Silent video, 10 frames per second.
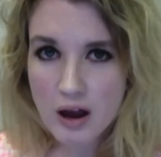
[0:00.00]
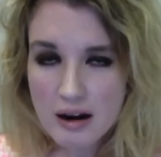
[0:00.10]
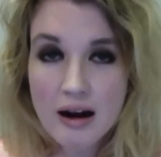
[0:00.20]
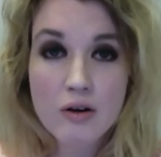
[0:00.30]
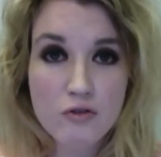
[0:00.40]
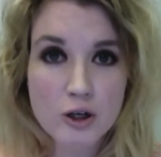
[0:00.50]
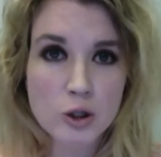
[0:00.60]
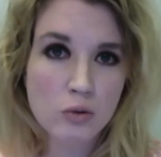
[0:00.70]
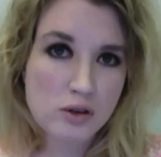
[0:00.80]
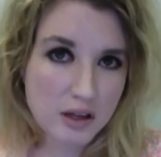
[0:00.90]
not
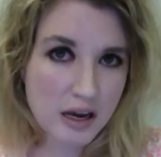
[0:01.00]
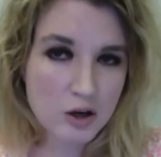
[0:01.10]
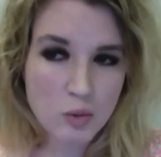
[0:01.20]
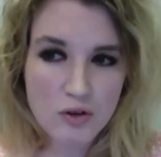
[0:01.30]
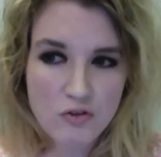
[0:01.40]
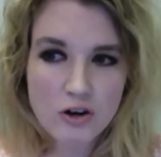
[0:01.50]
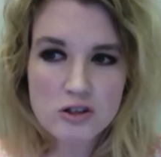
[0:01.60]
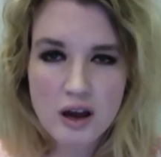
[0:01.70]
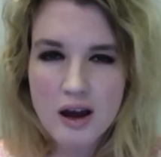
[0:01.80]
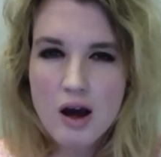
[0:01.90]
official, it was leaked, but the
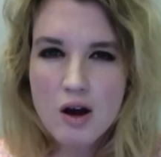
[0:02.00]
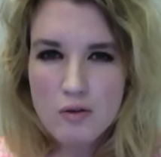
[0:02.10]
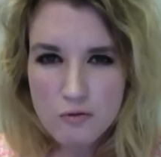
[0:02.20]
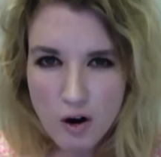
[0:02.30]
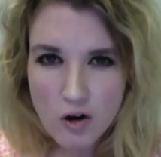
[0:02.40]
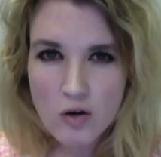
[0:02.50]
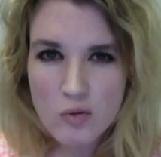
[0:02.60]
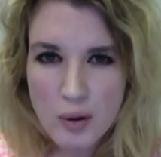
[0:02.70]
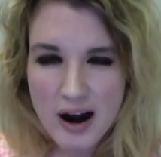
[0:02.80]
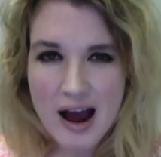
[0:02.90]
first like photo
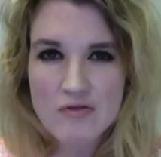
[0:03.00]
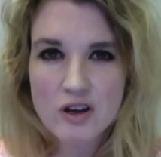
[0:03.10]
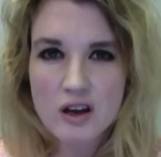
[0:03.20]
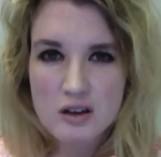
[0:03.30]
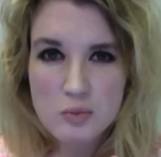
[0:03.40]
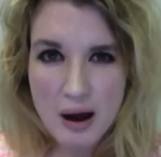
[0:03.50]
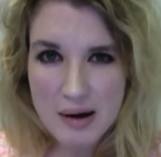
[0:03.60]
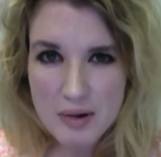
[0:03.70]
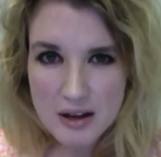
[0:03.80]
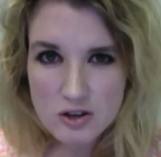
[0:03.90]
of Ben Affleck in his
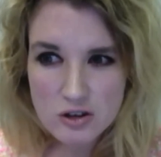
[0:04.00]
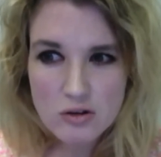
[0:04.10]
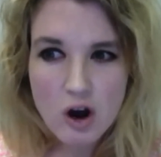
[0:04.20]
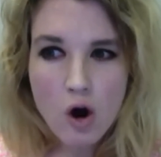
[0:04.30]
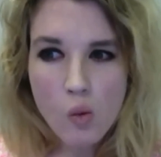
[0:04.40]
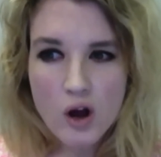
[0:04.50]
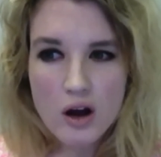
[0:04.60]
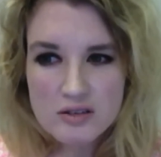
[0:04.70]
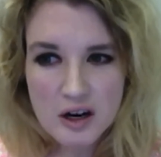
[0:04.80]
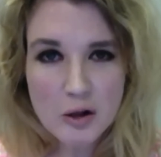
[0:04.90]
Batman suit, we
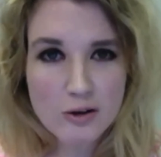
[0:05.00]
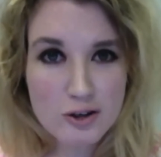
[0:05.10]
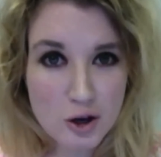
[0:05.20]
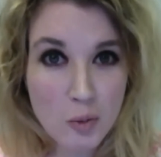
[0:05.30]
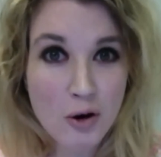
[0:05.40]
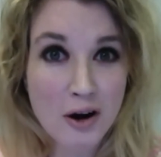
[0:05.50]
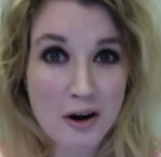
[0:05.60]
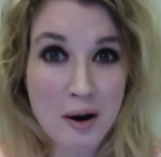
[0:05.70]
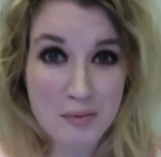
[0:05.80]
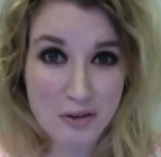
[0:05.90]
all said he looked super
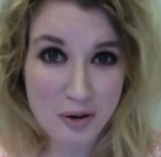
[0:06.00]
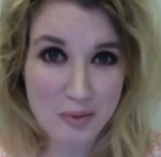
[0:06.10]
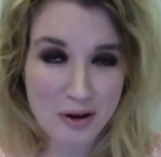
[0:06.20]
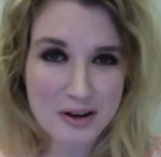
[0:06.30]
uncomfortable.